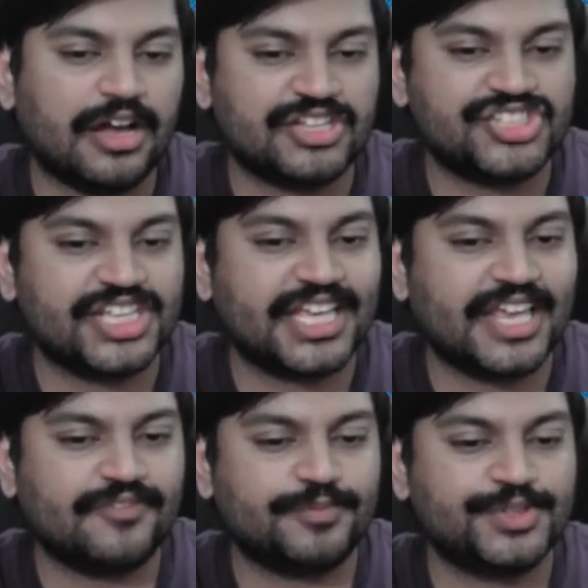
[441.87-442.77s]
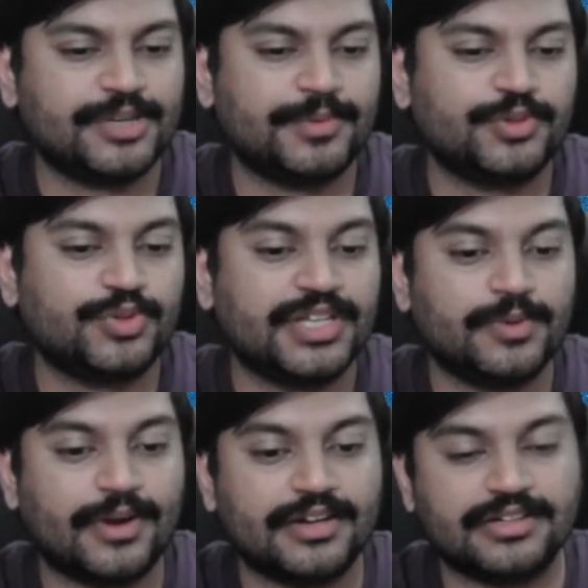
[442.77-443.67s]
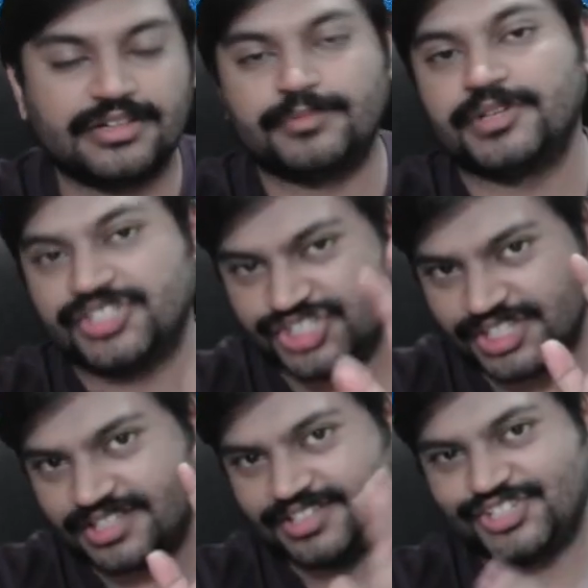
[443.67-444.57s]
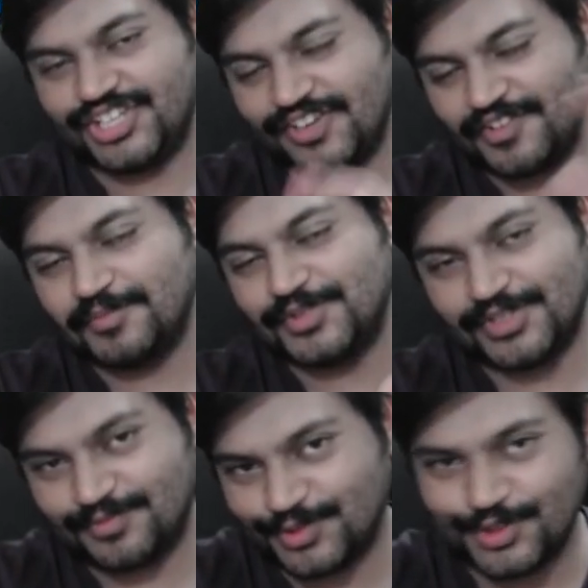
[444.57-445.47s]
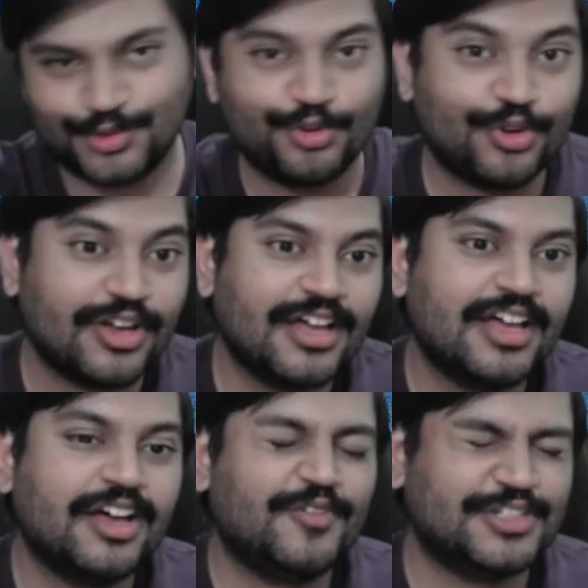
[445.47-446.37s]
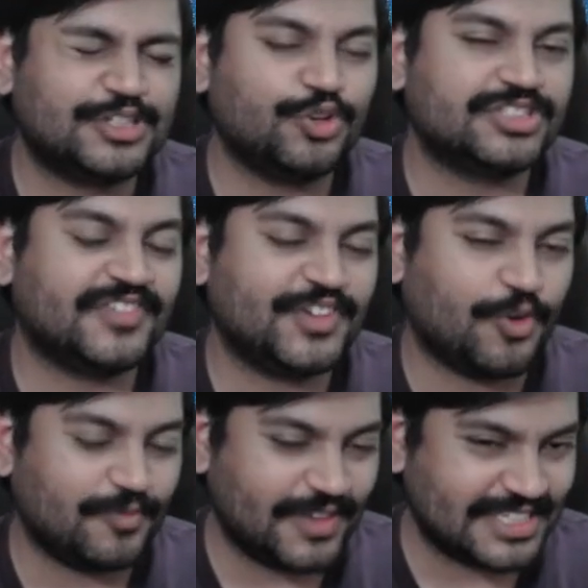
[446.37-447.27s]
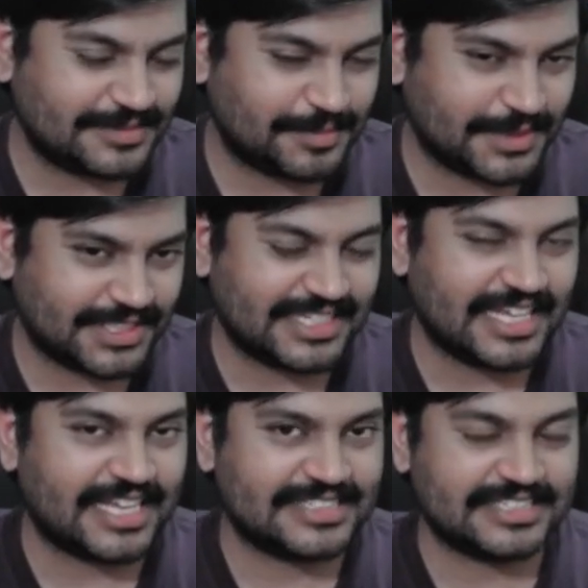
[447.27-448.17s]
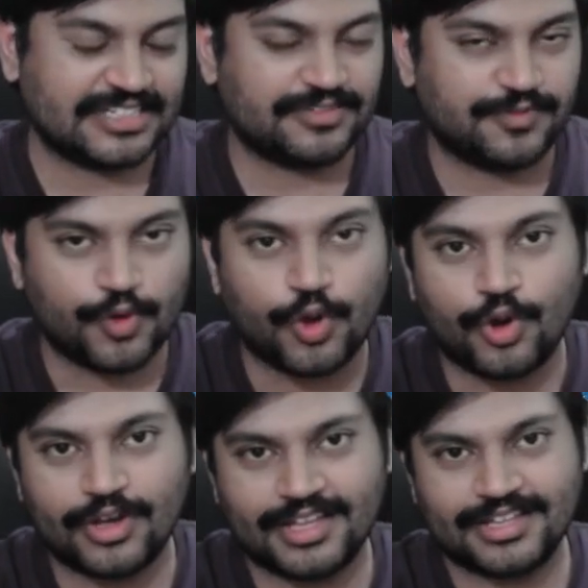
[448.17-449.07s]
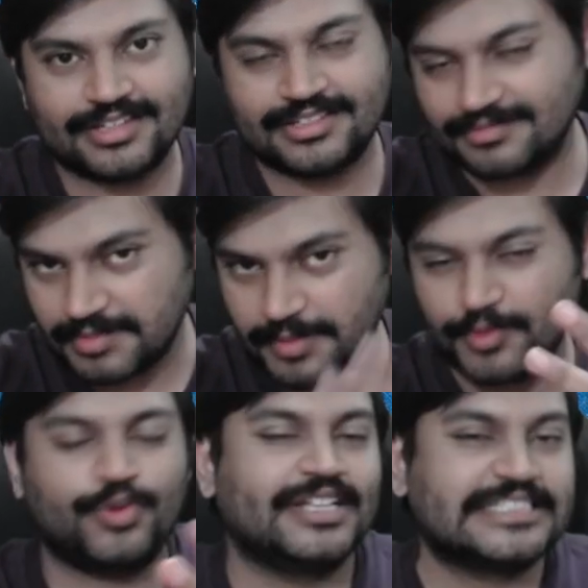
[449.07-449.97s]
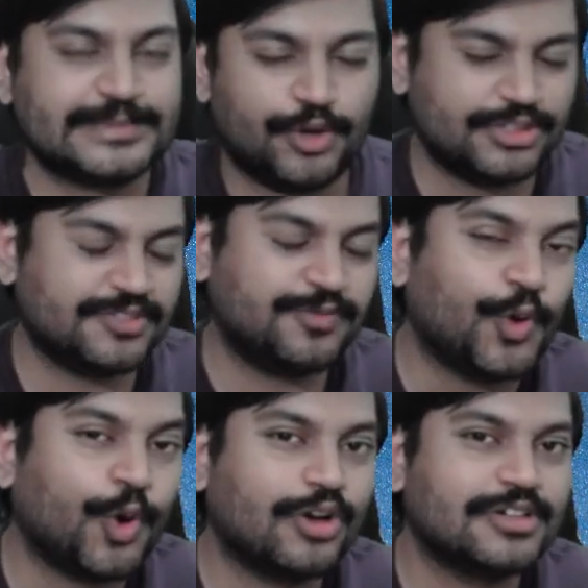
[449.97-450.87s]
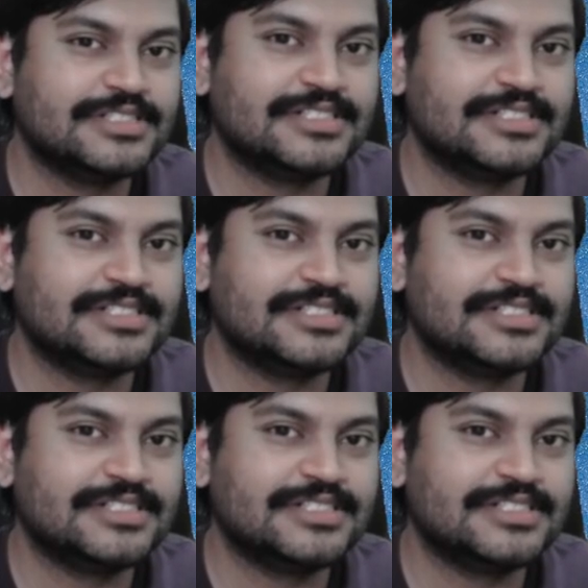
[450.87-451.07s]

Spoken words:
She gave bishop into d1. She gave a bishop for the rook, which looks very obvious, but it has a flaw, and maybe you can spot the flaw.